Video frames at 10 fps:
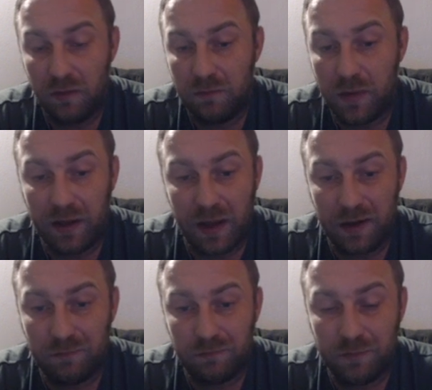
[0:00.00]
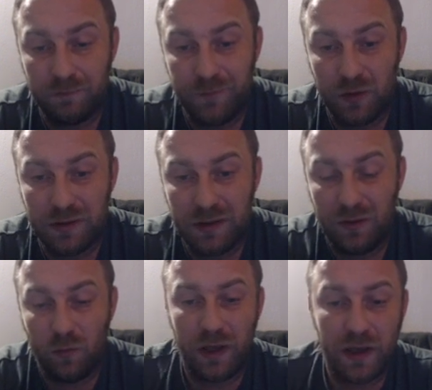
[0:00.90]
Again, you see,
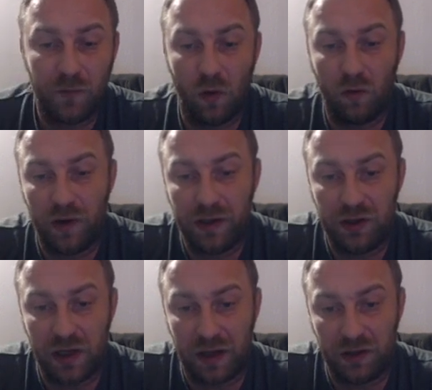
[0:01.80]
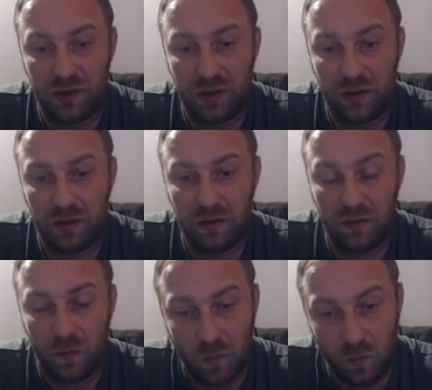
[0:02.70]
we have already challenged
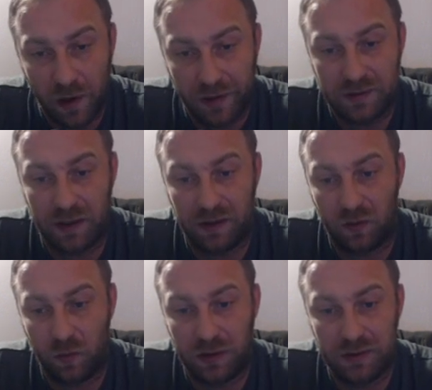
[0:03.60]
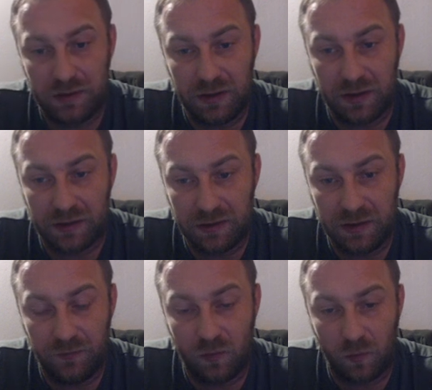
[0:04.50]
white center with the c takes
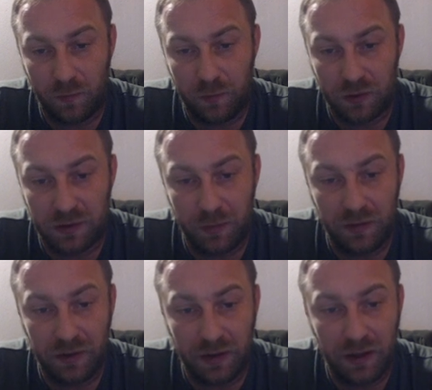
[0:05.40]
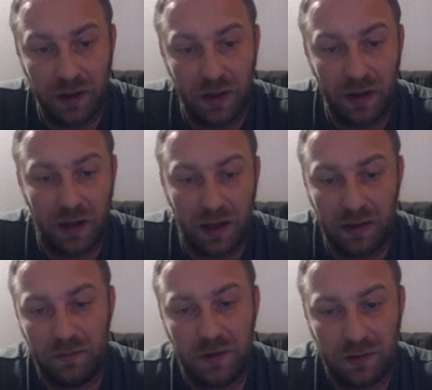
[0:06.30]
d4 possibility,
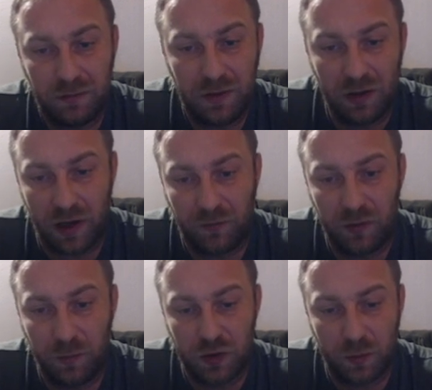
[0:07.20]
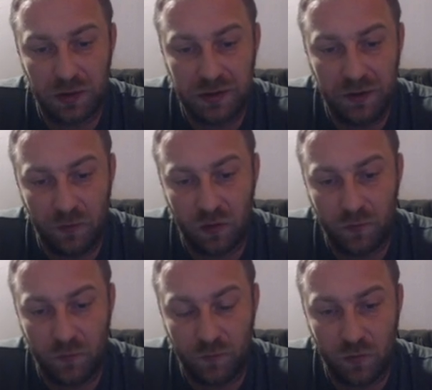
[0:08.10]
and here after bishop on c4,
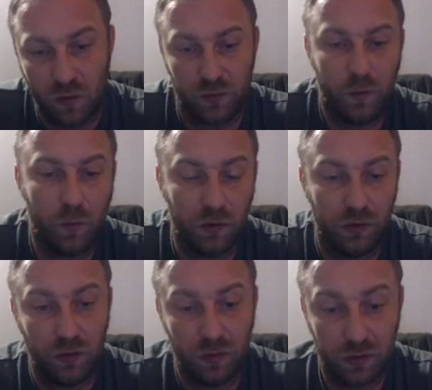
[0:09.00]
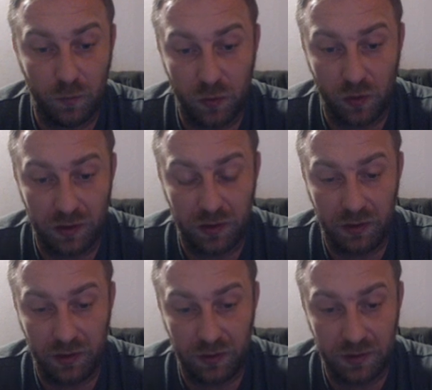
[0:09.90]
of course, we want to support
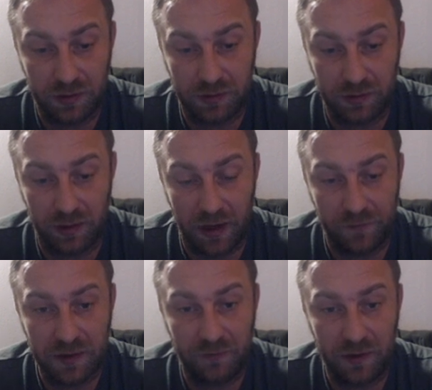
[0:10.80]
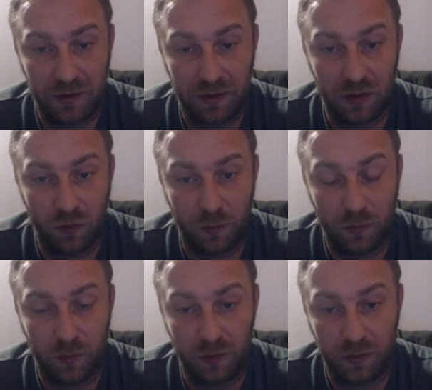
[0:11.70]
here this f7. Here,
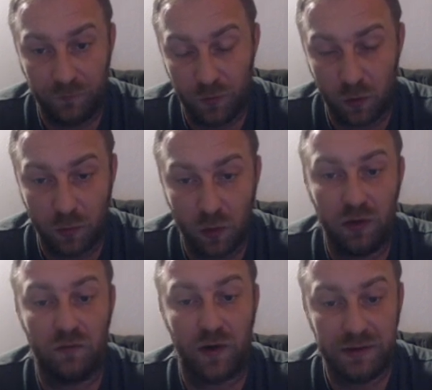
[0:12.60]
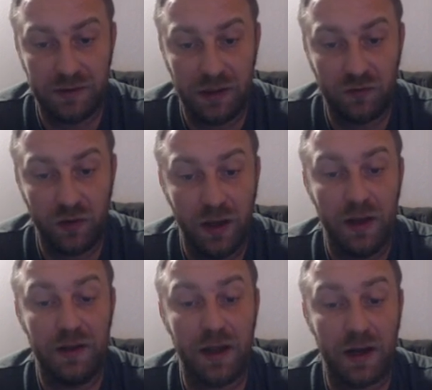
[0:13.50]
if your opponent tries c3,
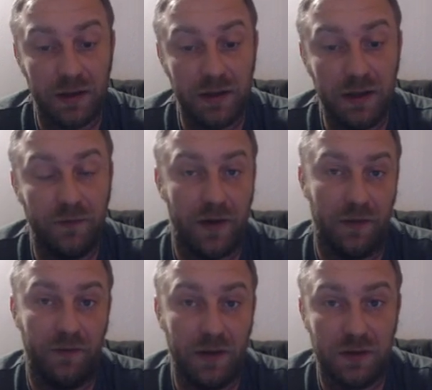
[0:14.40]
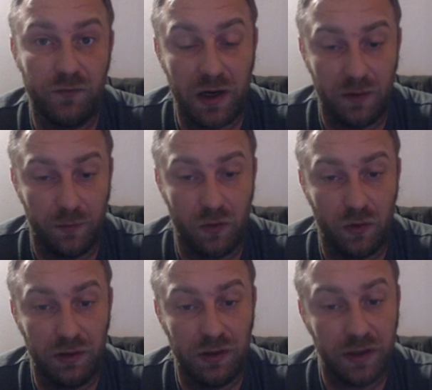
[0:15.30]
then d5 is very
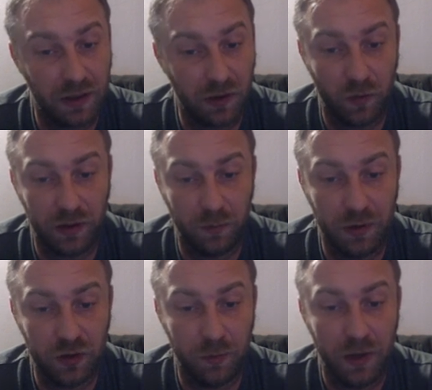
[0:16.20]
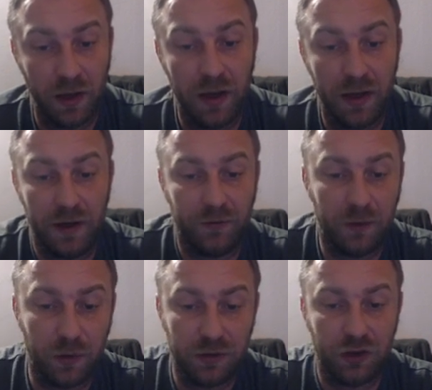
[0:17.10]
important, kicking away the bishop. If the
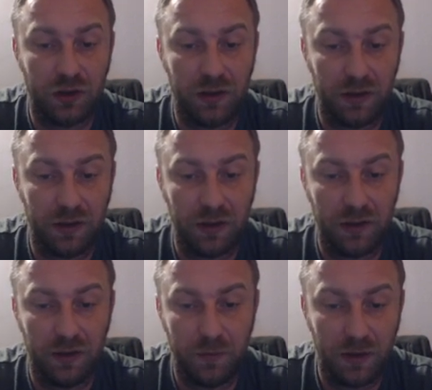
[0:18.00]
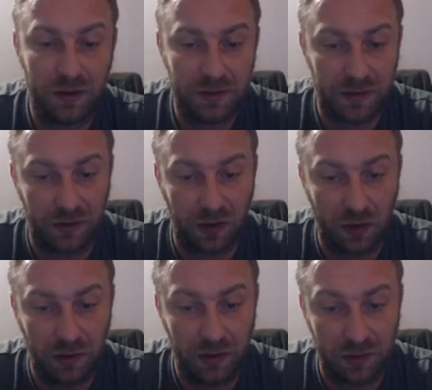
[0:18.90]
position in the center
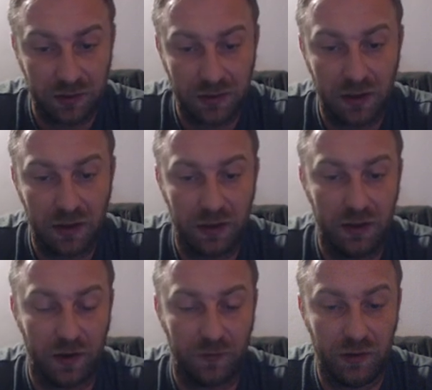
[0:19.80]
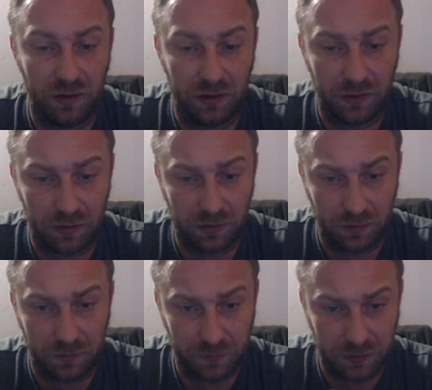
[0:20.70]
clears here after
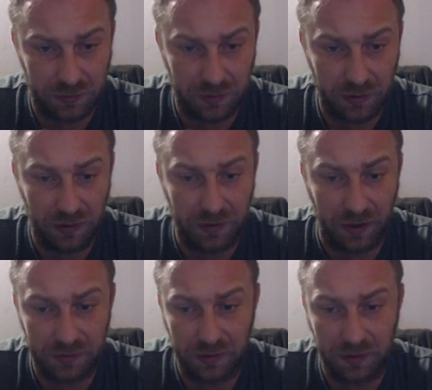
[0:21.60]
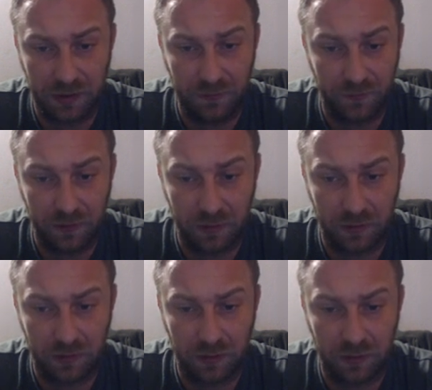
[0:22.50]
e takes
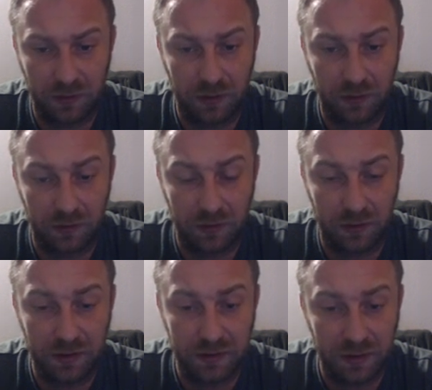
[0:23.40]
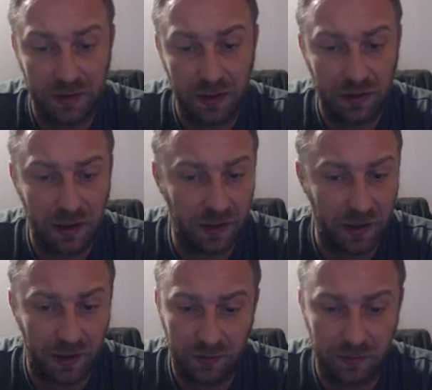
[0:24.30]
d6, then
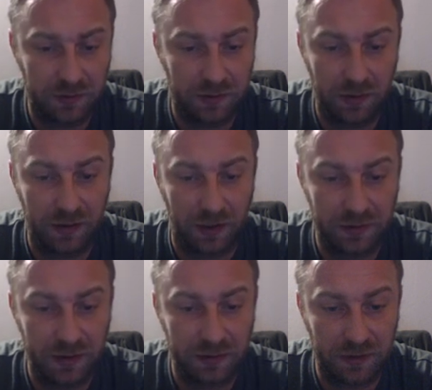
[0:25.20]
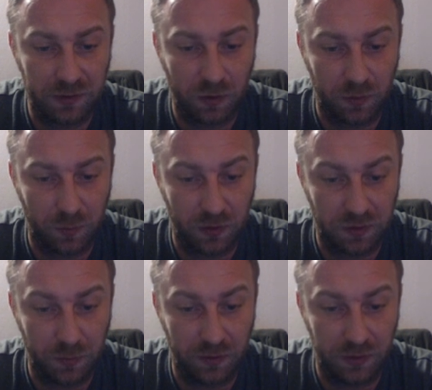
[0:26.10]
again e takes d6 with the
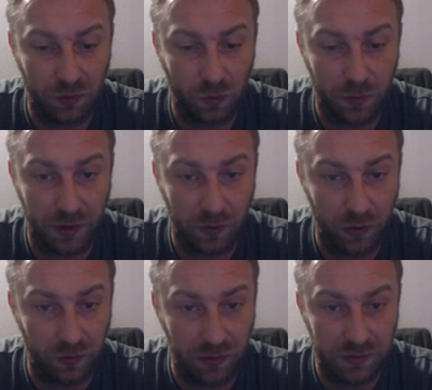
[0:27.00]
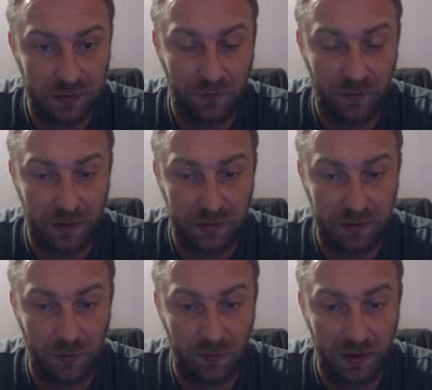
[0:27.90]
possibility to play queen on e7 and
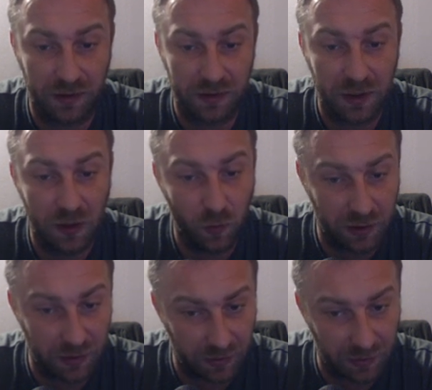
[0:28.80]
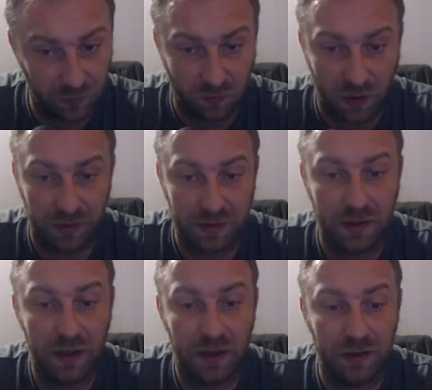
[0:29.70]
similar ideas. We can again try this
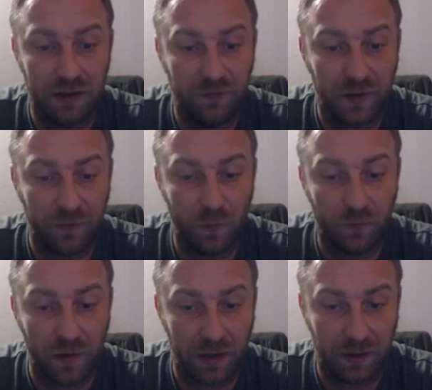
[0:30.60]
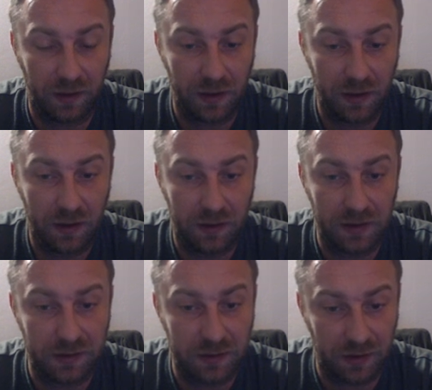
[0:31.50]
d5 move. I think
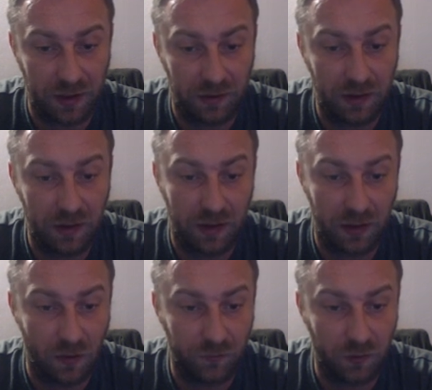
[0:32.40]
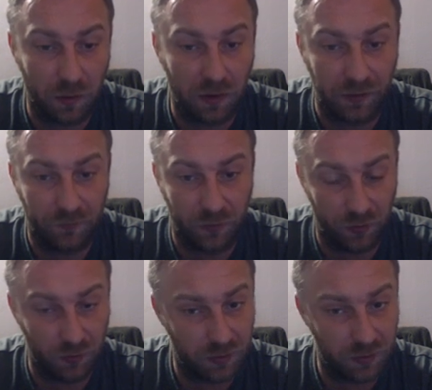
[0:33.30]
this is again a comfortable line for you.